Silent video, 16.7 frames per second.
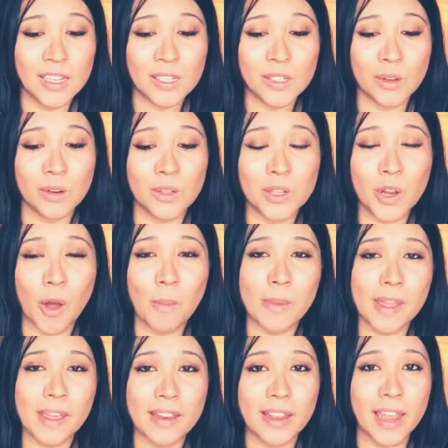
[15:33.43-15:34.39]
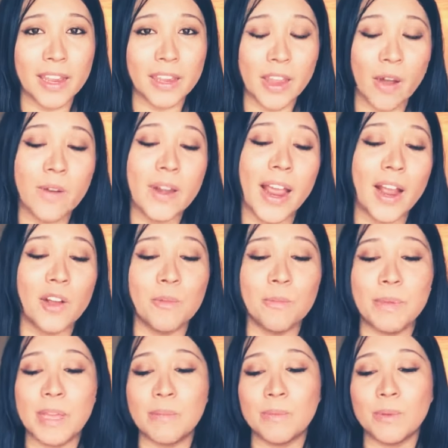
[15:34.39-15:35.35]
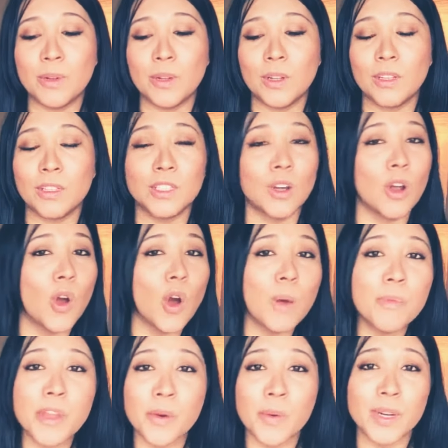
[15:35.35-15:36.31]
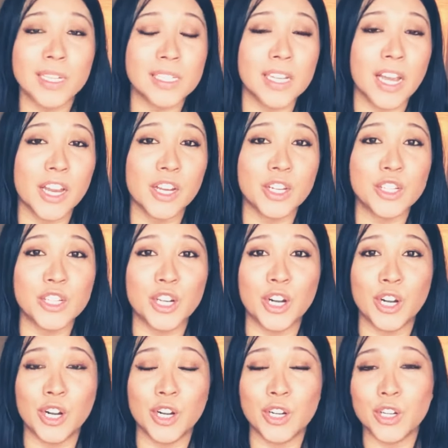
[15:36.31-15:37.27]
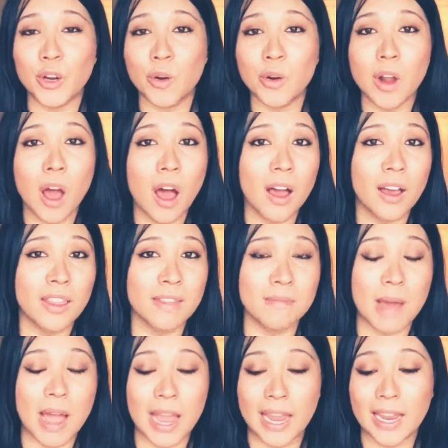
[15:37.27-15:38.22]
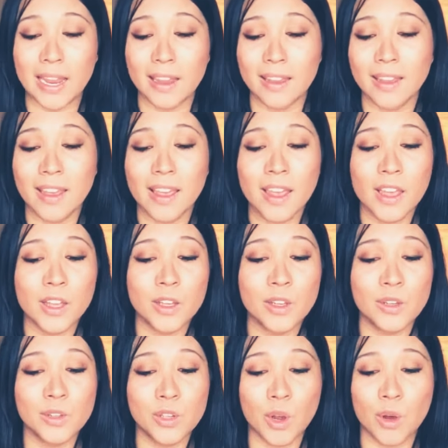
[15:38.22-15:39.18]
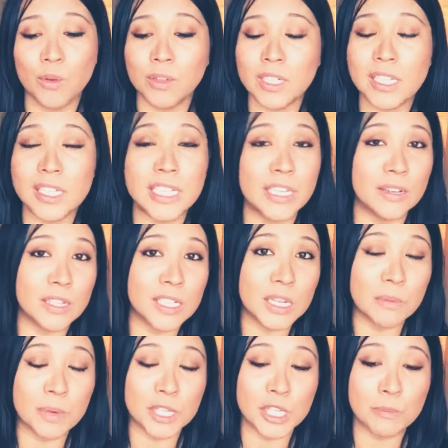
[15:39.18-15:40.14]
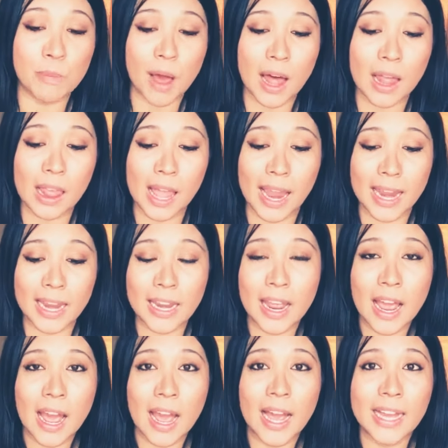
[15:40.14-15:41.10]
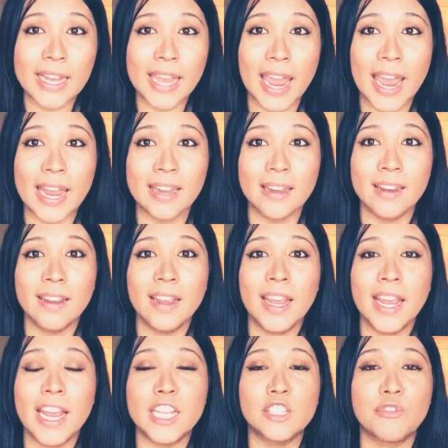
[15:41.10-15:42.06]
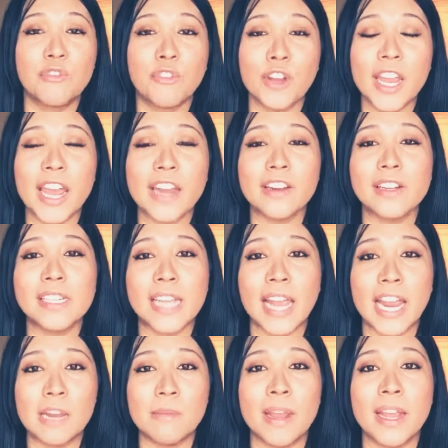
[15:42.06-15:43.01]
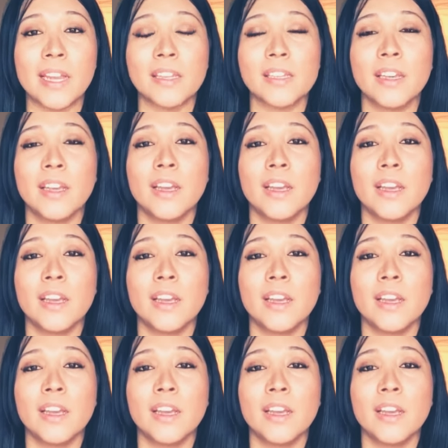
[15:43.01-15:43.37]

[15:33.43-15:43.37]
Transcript: So don't be a dick. Don't heckle people. Don't go up there when it's not your turn. Don't hog the mic. Don't steal someone's spotlight. Again, it's free entertainment.